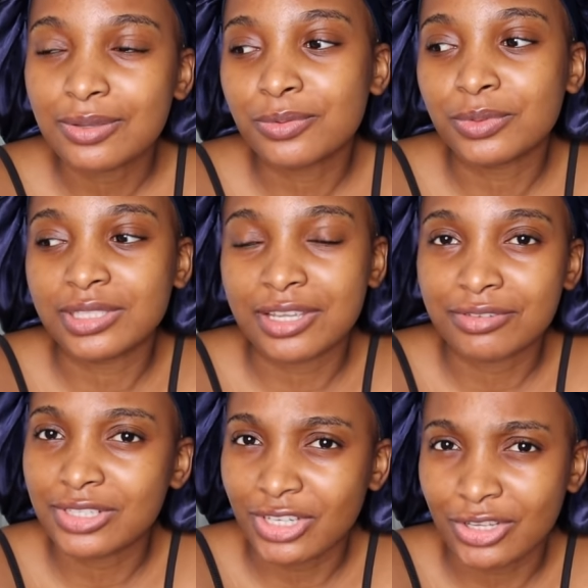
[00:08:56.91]
will
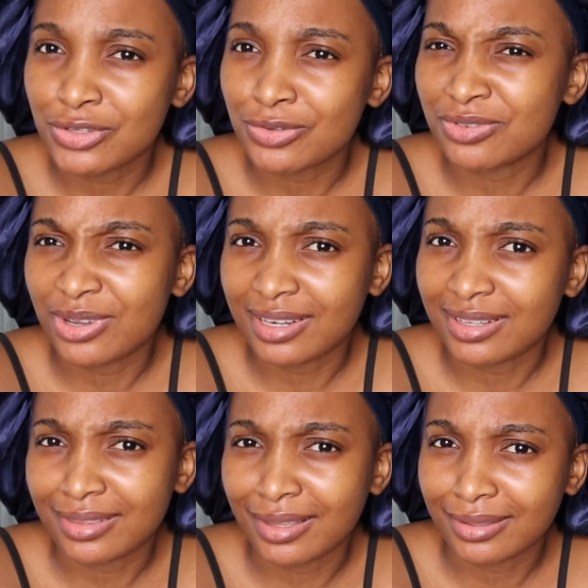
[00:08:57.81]
never judge you for
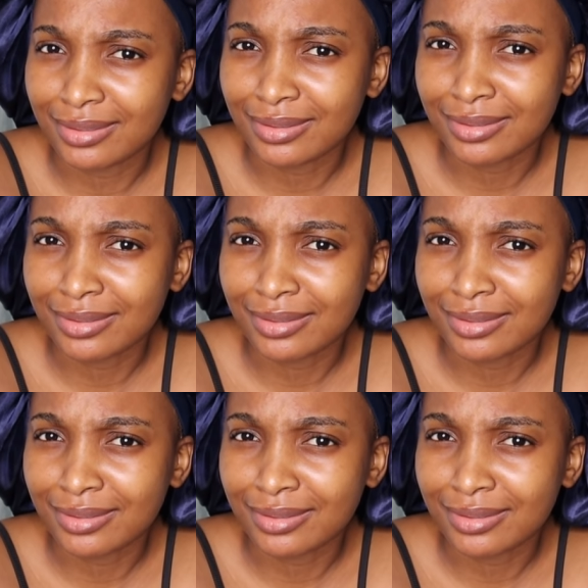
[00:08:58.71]
anything,